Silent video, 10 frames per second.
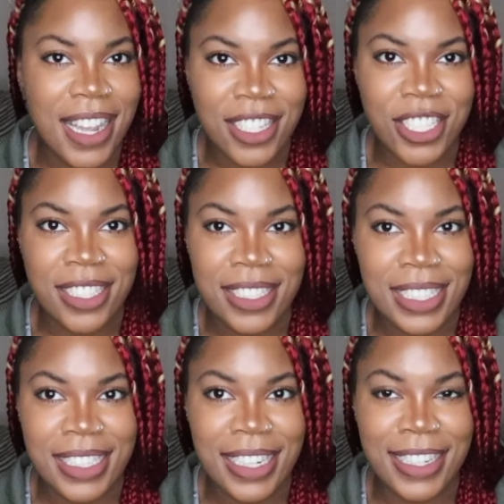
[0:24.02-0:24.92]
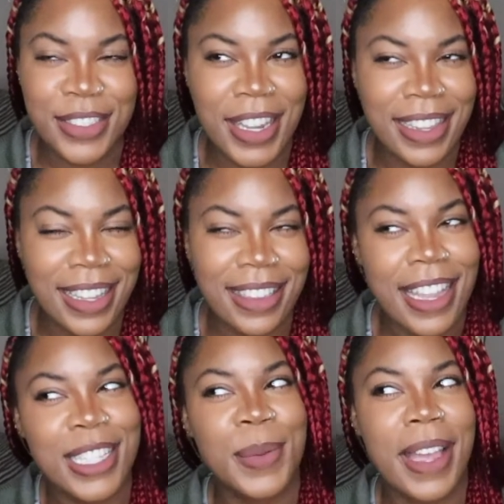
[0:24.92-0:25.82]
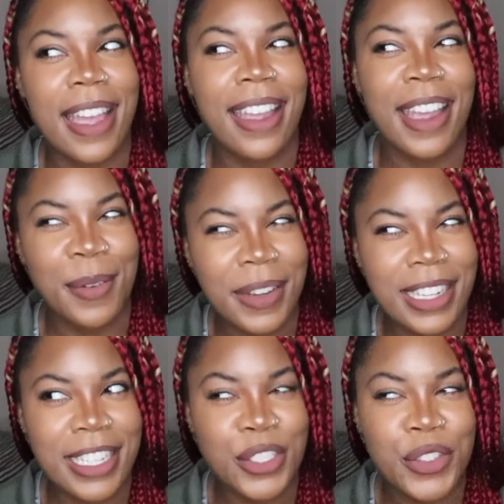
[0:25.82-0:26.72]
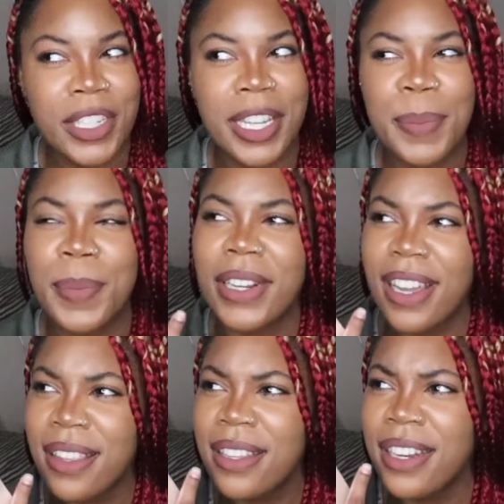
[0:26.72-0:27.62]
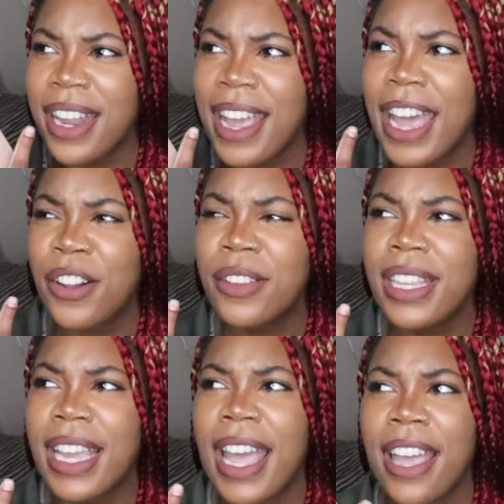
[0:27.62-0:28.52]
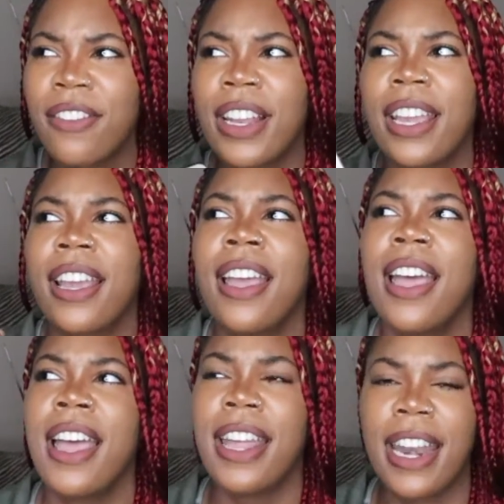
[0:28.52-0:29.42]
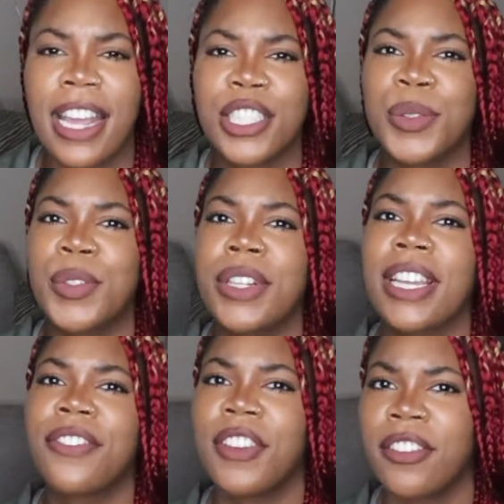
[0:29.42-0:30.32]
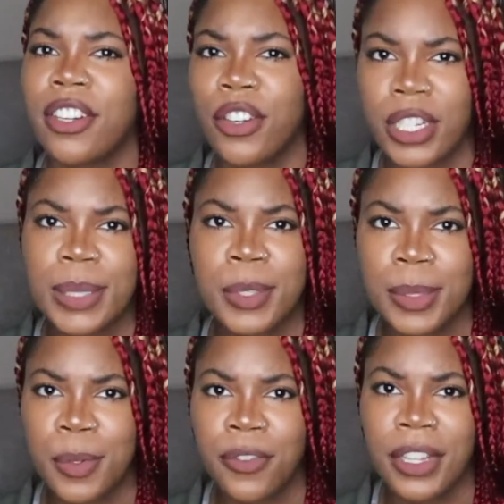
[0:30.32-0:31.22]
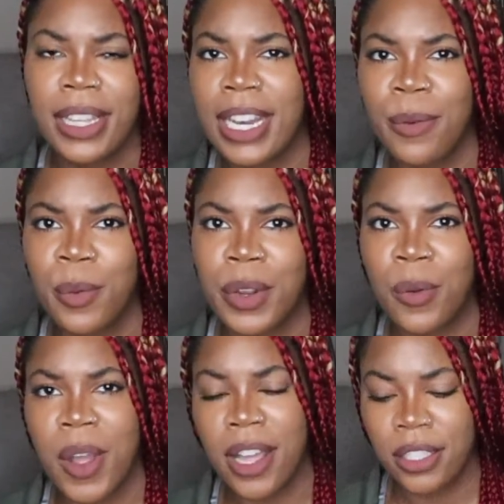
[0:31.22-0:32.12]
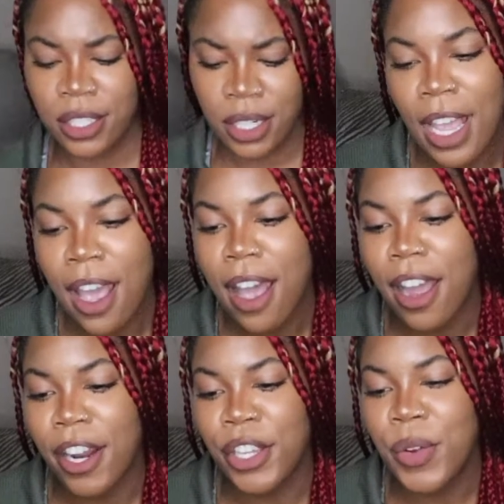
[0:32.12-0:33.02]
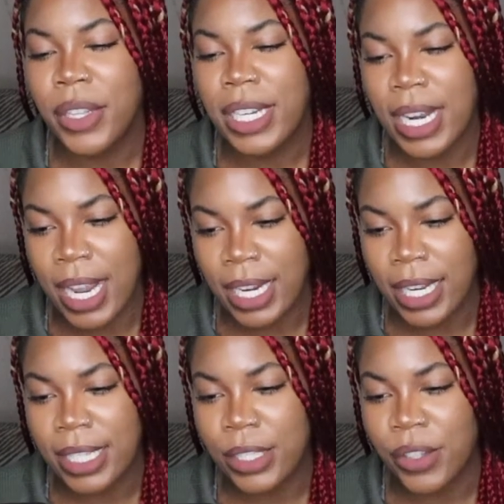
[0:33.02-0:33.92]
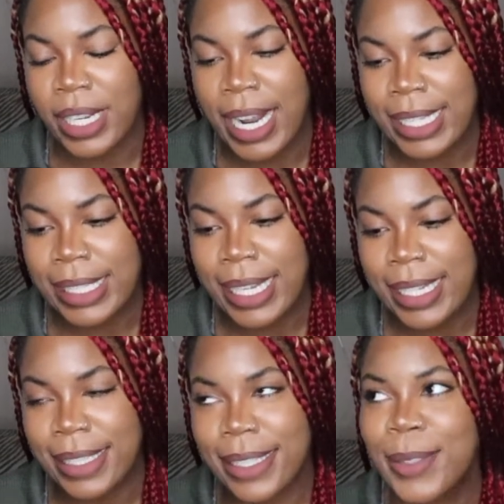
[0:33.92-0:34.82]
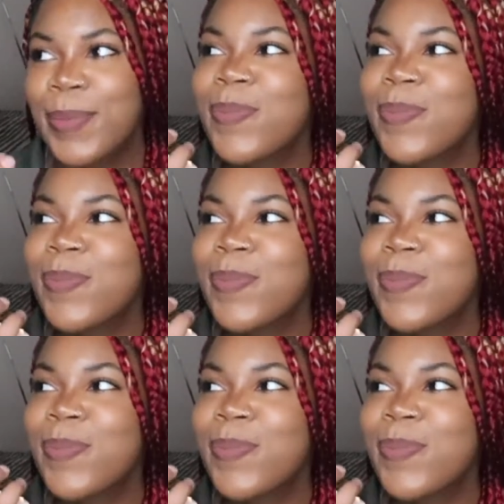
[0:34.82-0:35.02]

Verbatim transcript: Hudgens is in it, so I think that's why I really enjoy it. But other than that, I don't think I have like an actual like favorite Christmas movie that I would want to watch. Are you on the naughty list or the nice list?